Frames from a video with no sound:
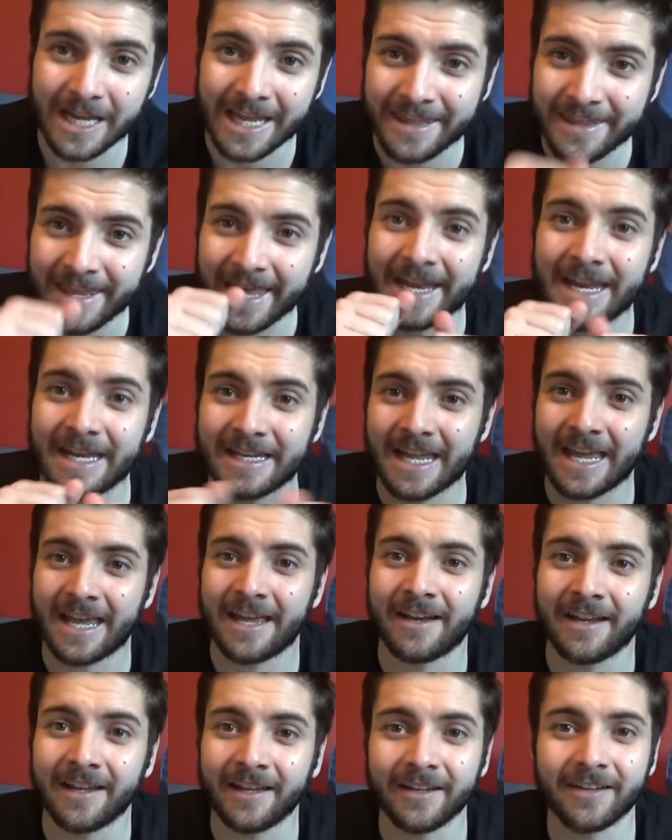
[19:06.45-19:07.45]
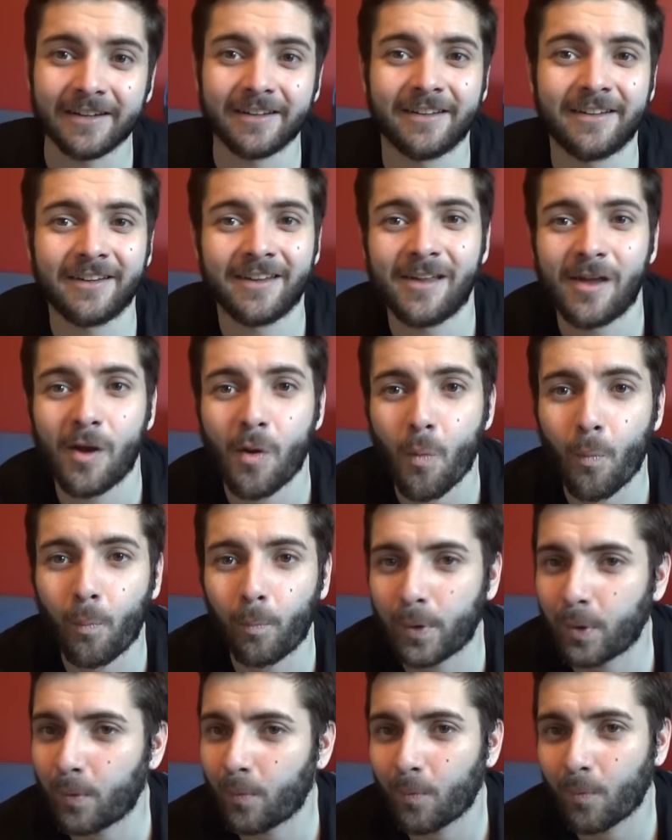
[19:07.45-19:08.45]
and then it detonating.
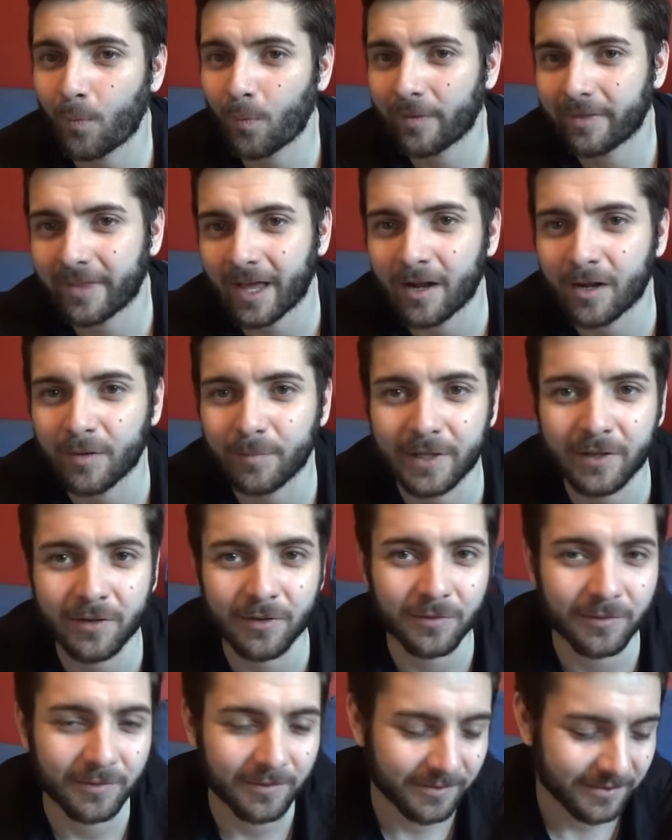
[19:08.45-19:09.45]
Pew, that could be cool.